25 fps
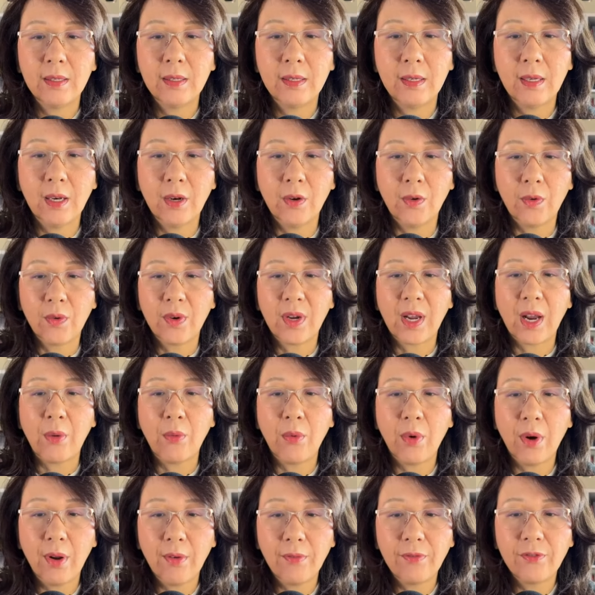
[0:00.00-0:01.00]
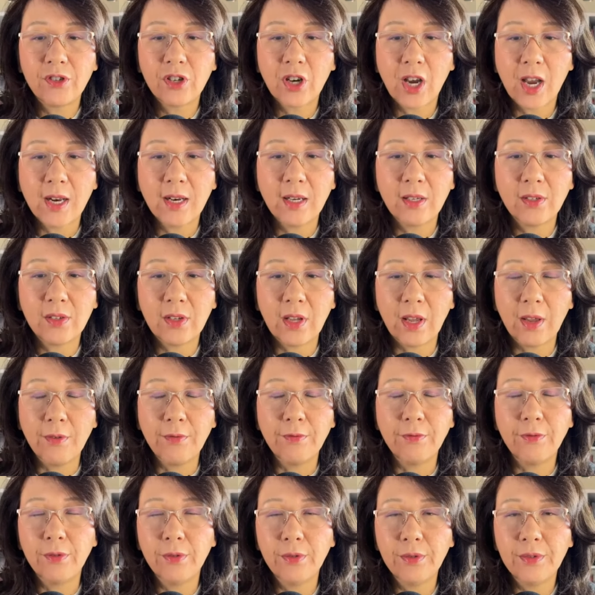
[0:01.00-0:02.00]
you know, get rid of China's
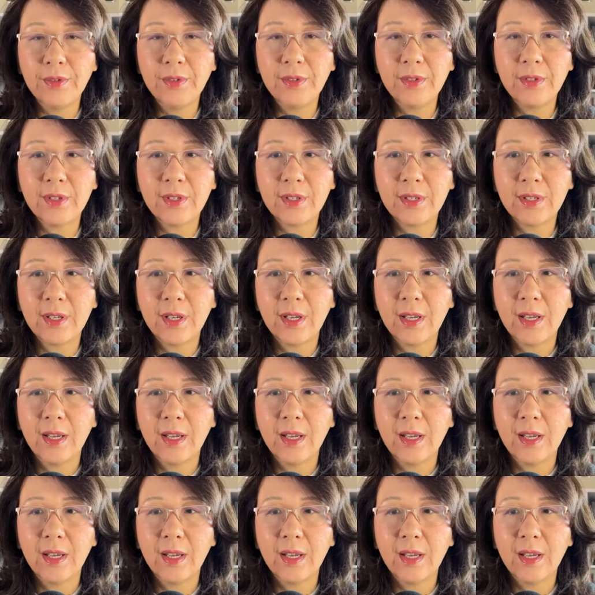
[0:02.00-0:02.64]
influence,